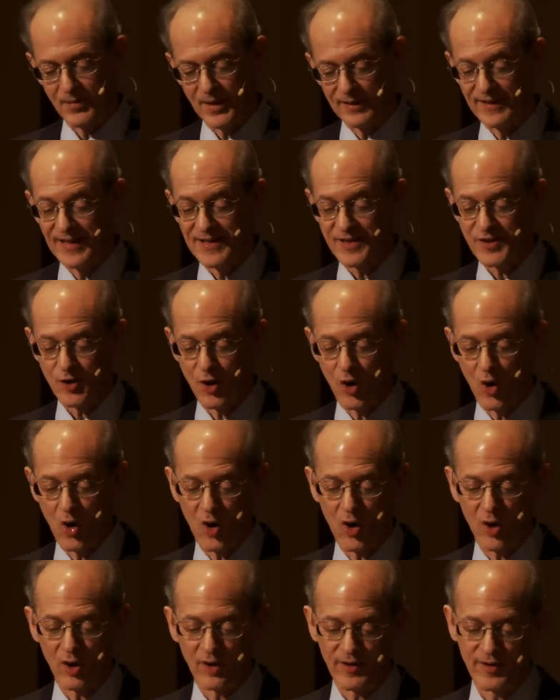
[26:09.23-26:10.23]
Let's
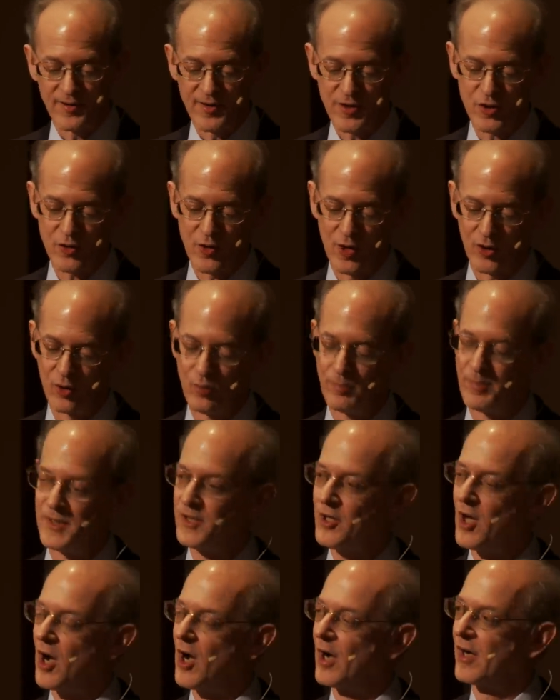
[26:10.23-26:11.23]
all in the struggle be
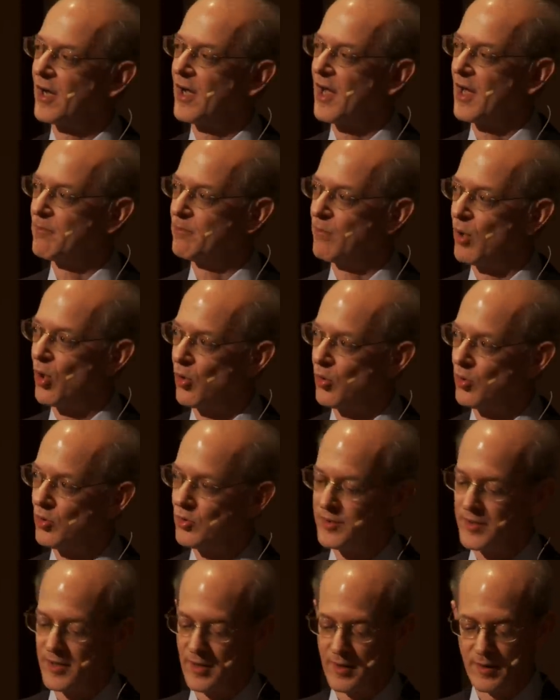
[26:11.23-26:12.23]
young and
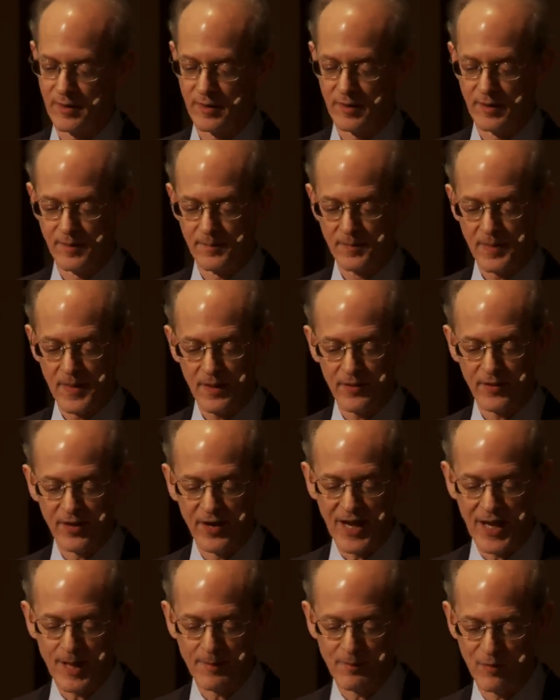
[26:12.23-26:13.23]
bold. The
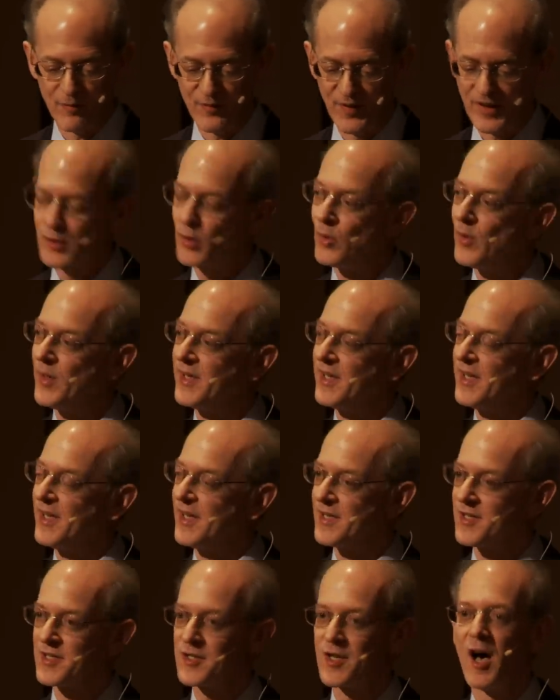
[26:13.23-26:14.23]
name of victory
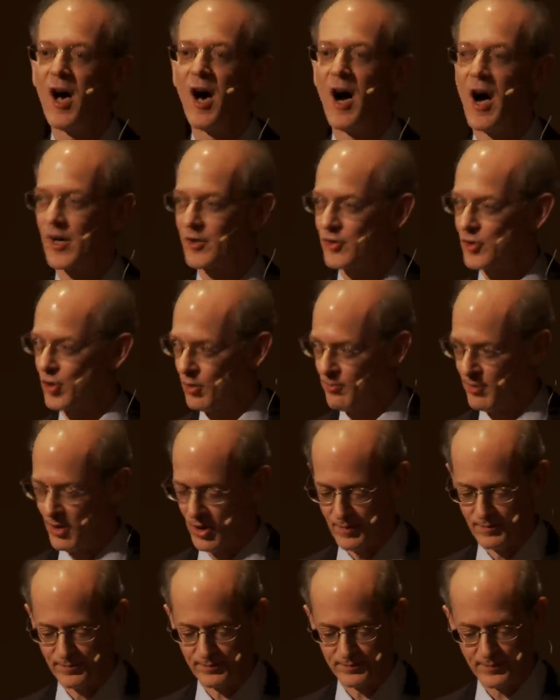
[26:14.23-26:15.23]
is October.